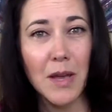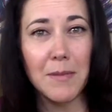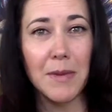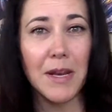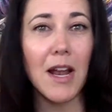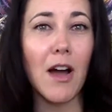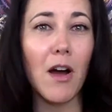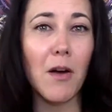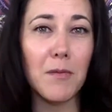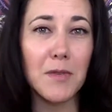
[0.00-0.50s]
I
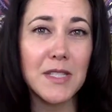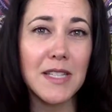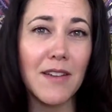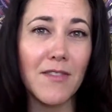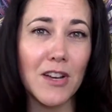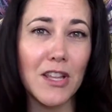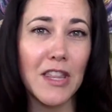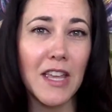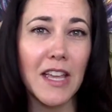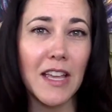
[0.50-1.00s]
mean, almost
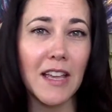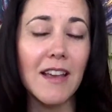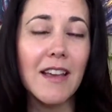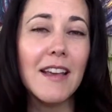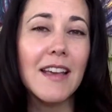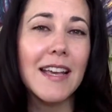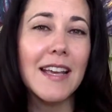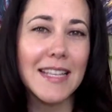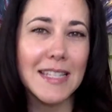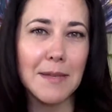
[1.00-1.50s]
everything
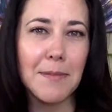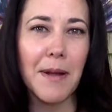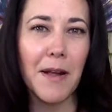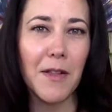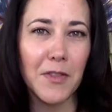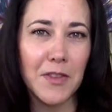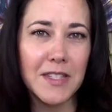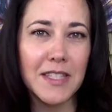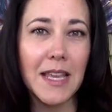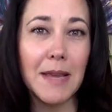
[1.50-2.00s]
is
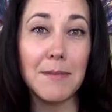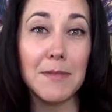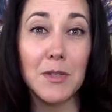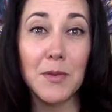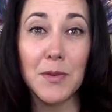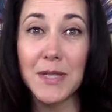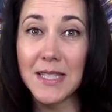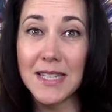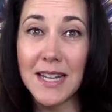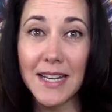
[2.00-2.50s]
about the same. So
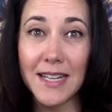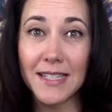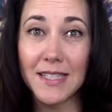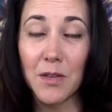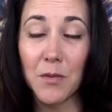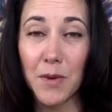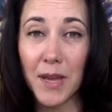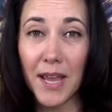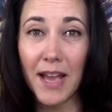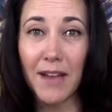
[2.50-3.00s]
it's nice
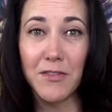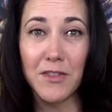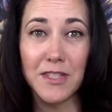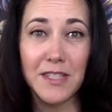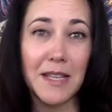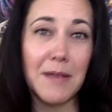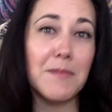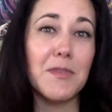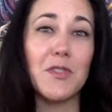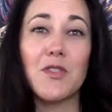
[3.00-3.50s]
that we have the
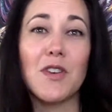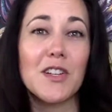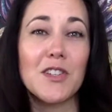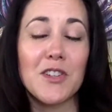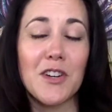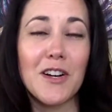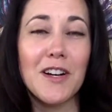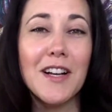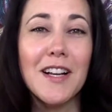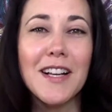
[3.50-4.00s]
same
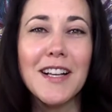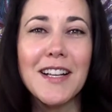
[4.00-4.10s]
structure.